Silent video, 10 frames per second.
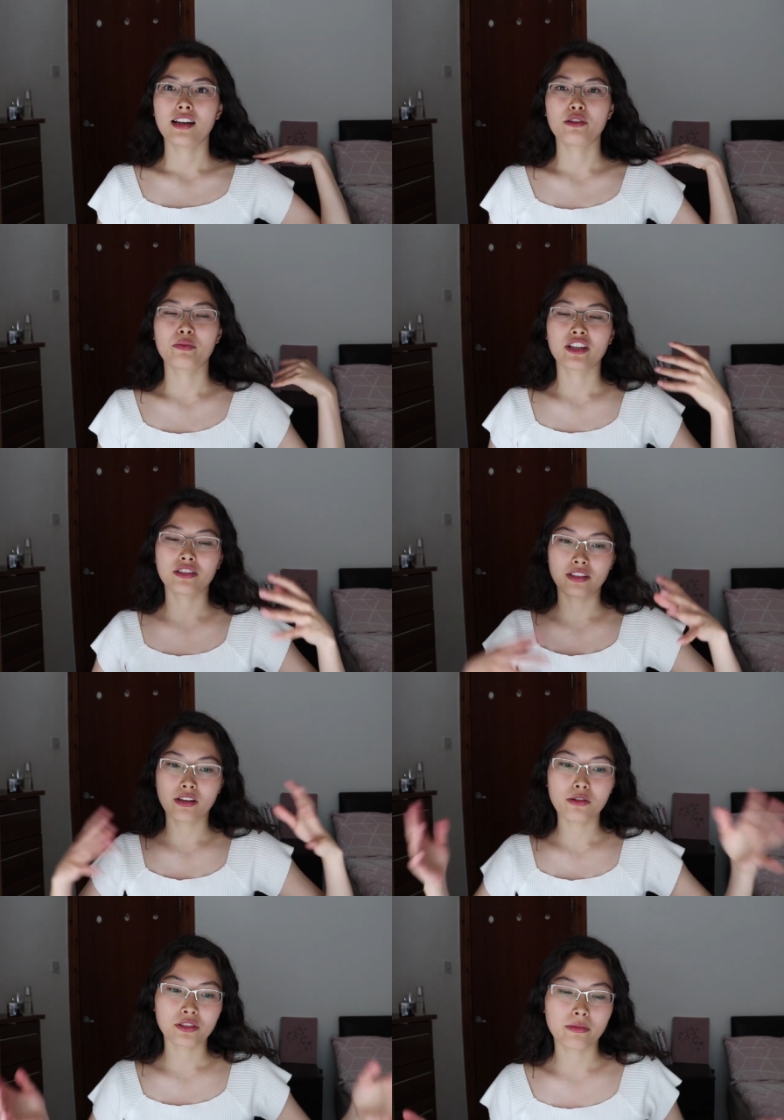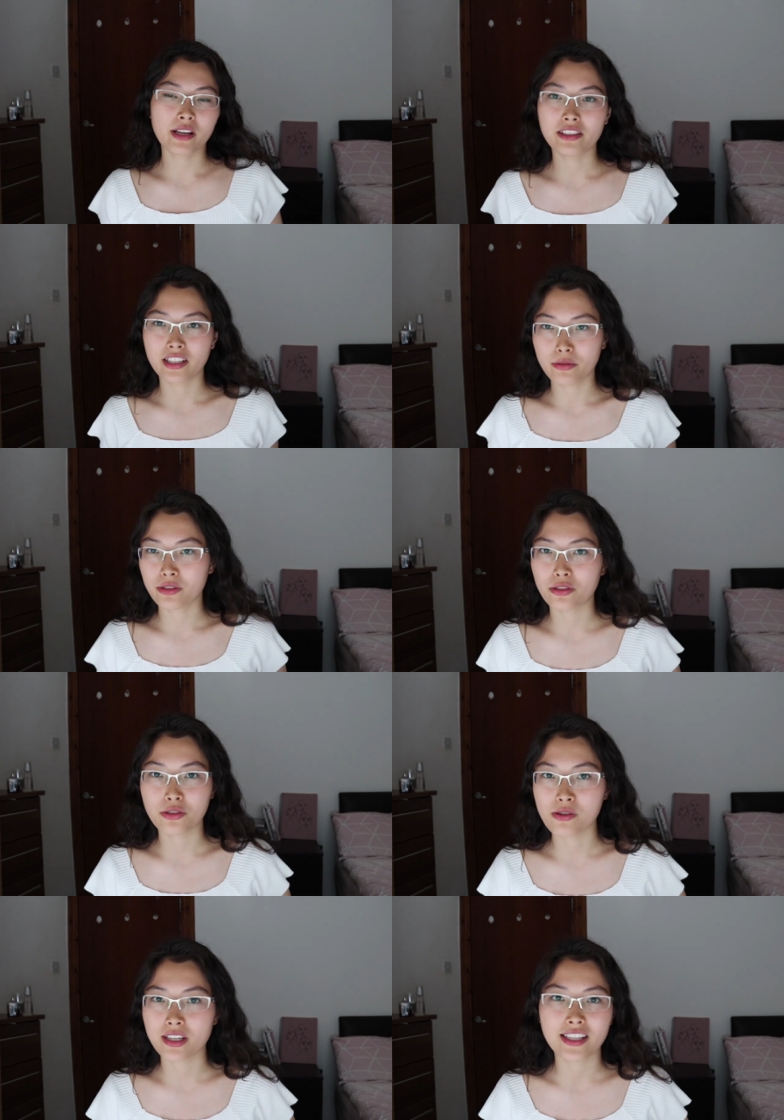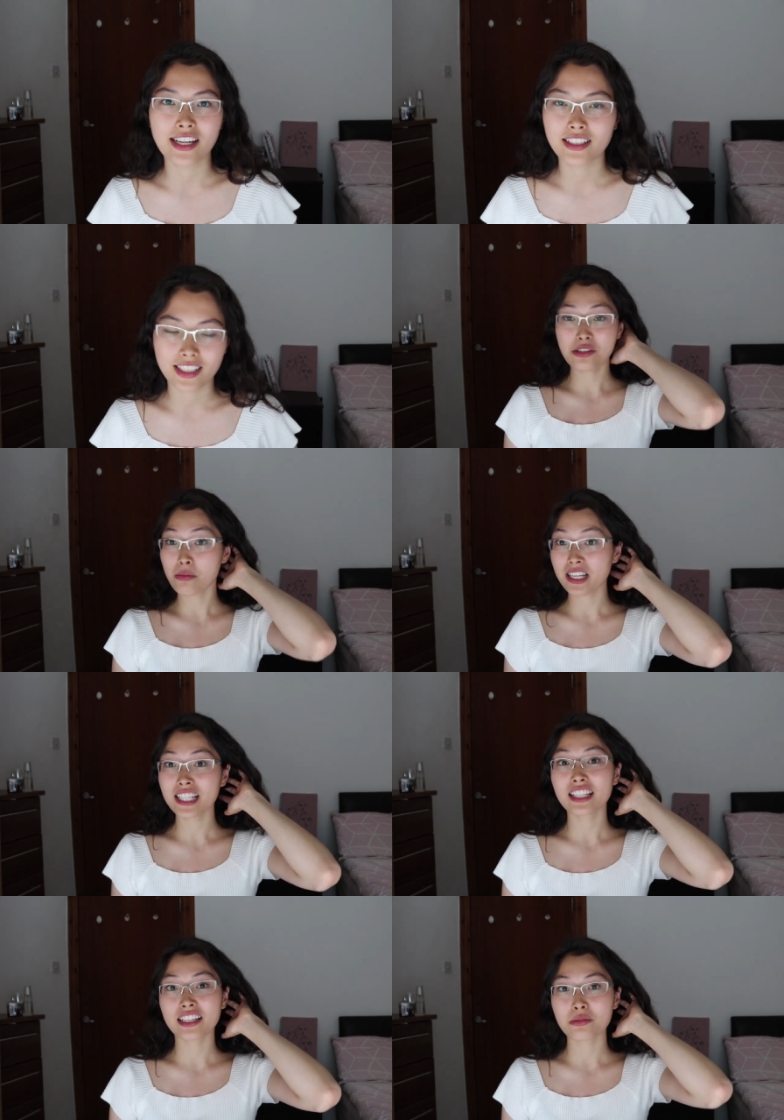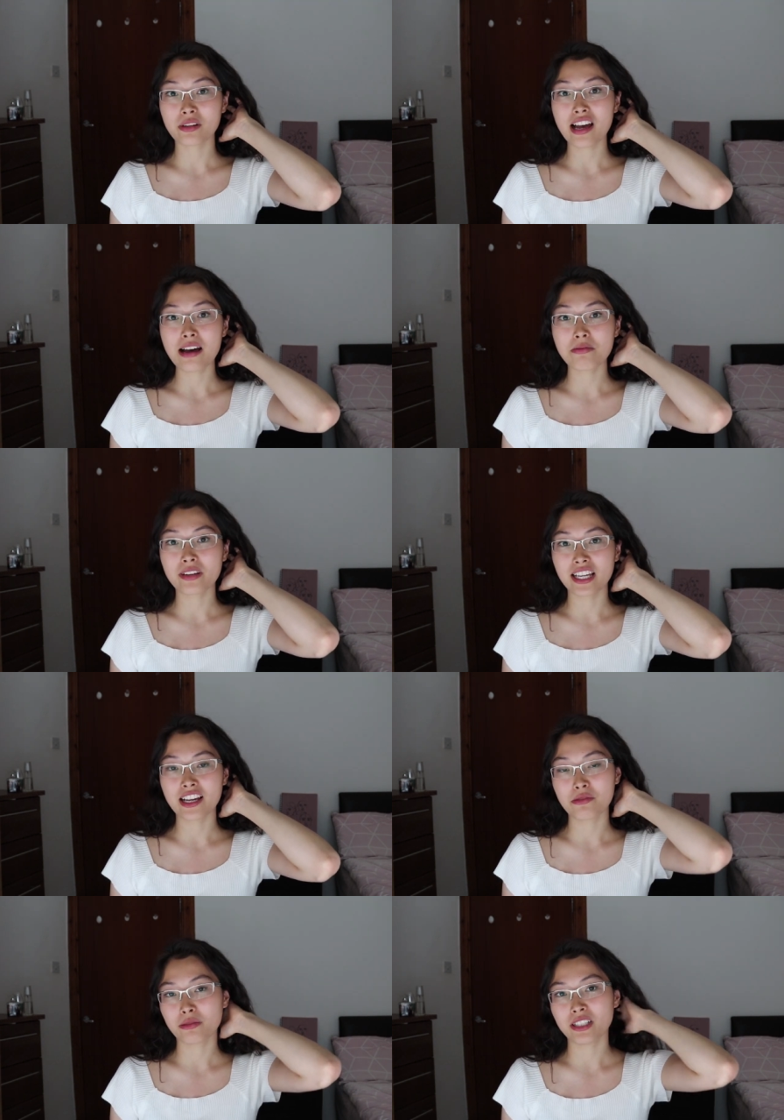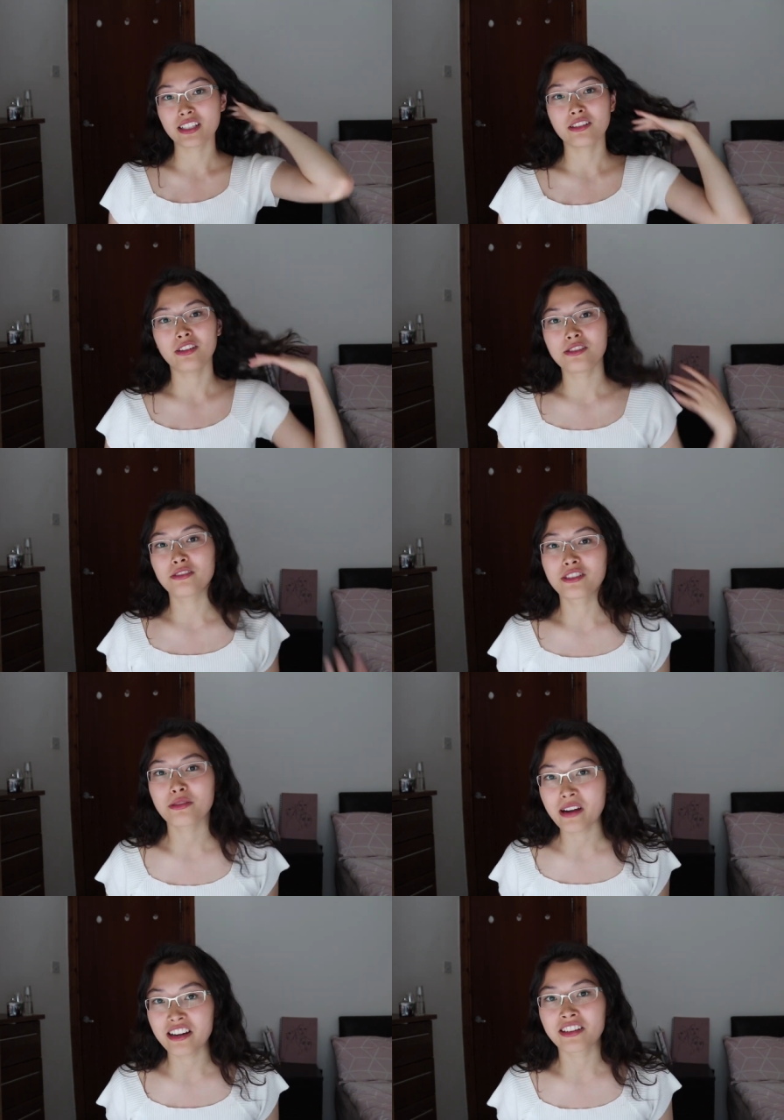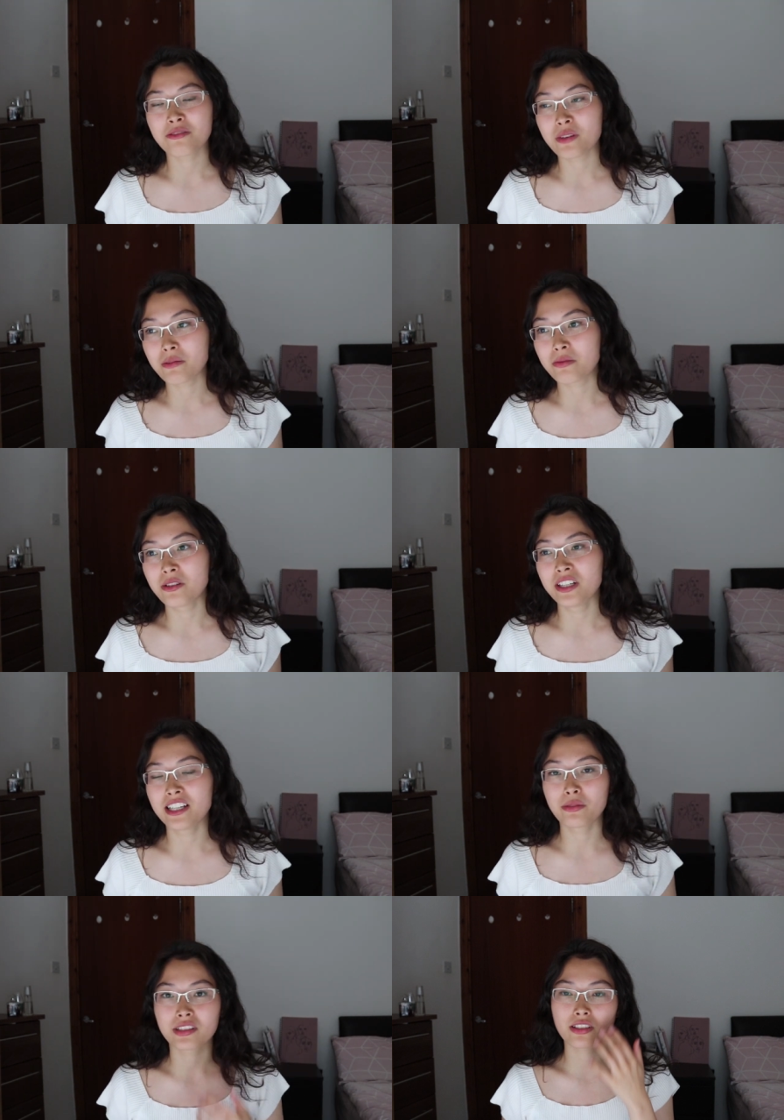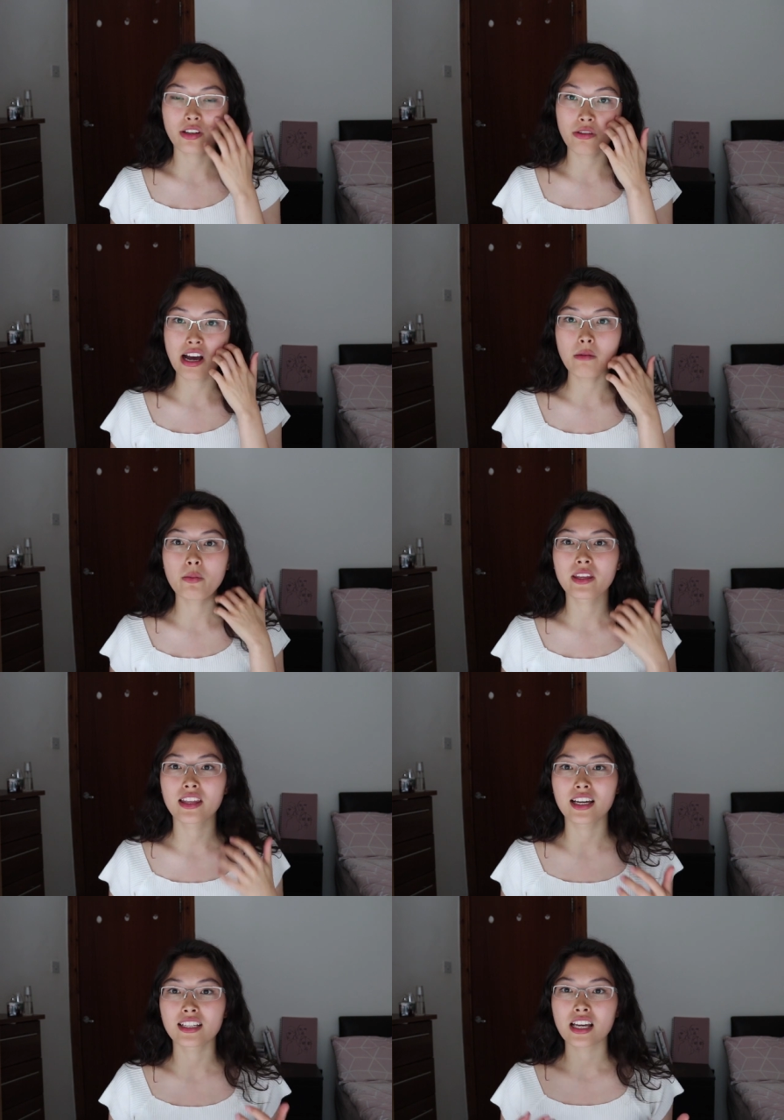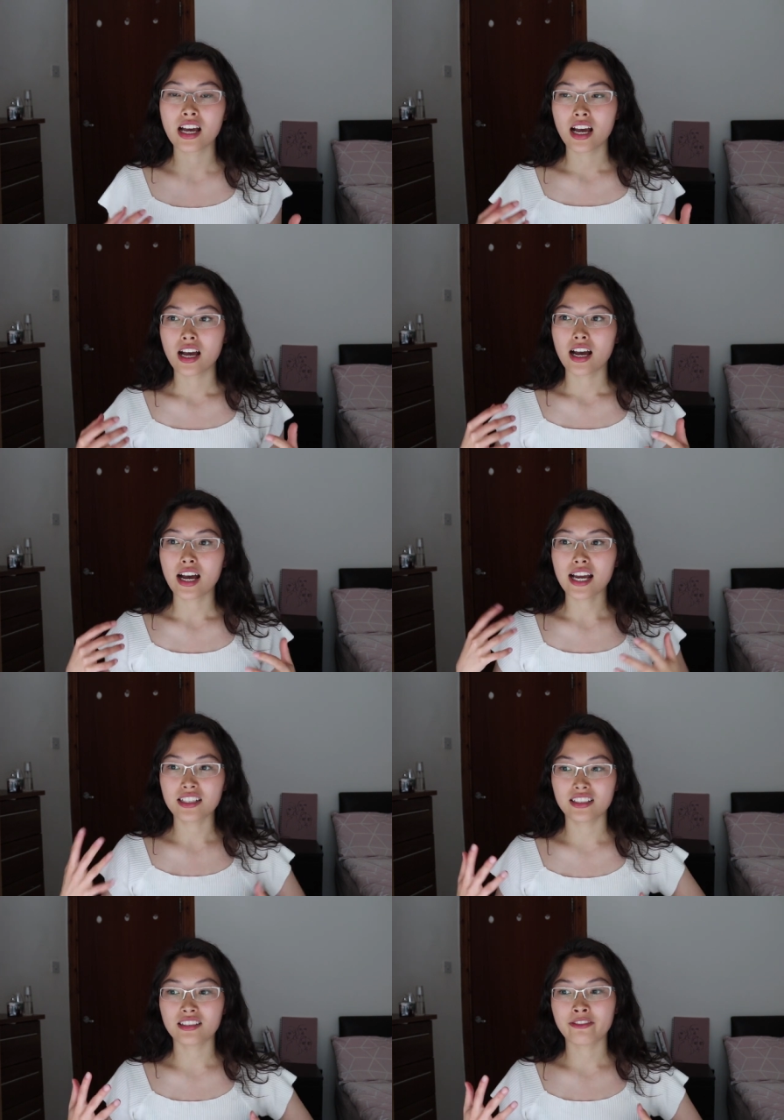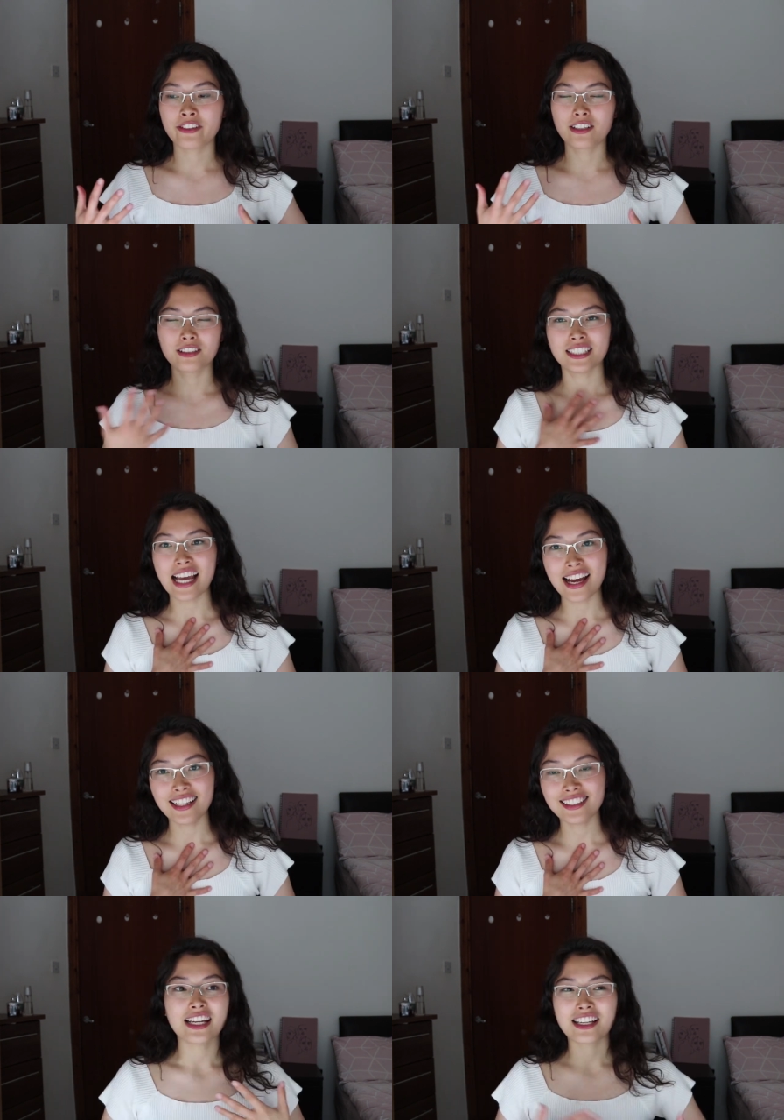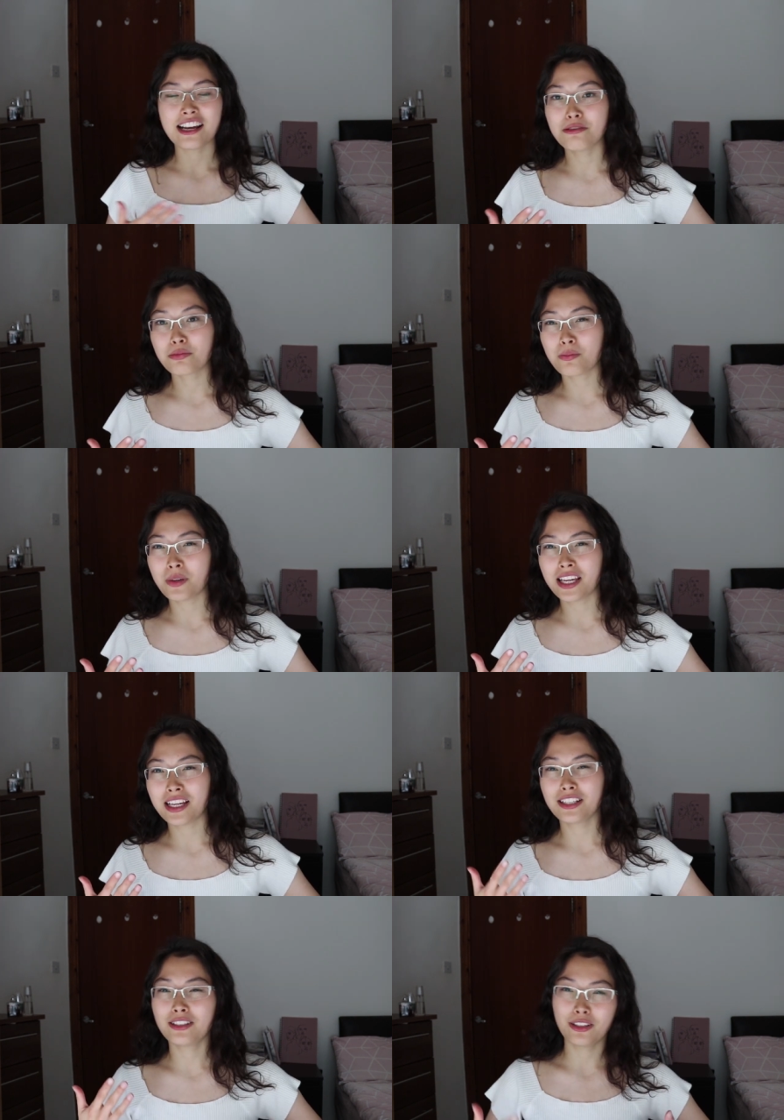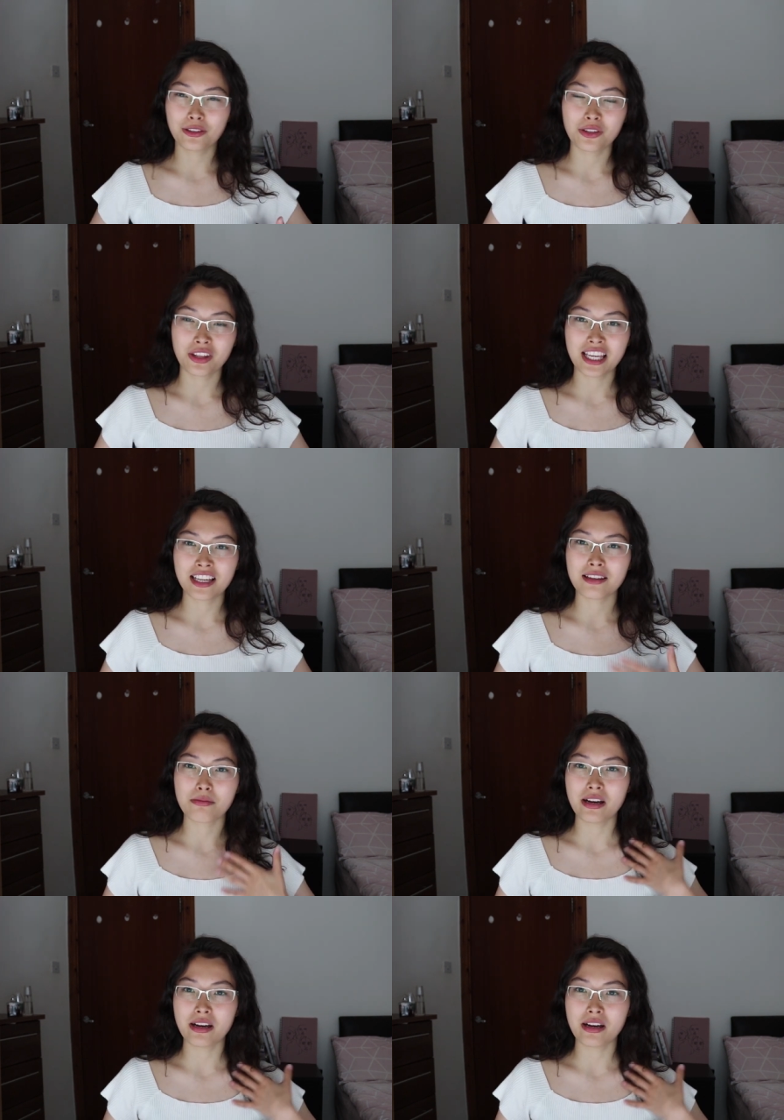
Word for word: uh, because the whole semester I was just too excited. Too many things were happening, I was meeting a lot of inspiring people and I was so happy that I didn't feel sad. It helped me not to think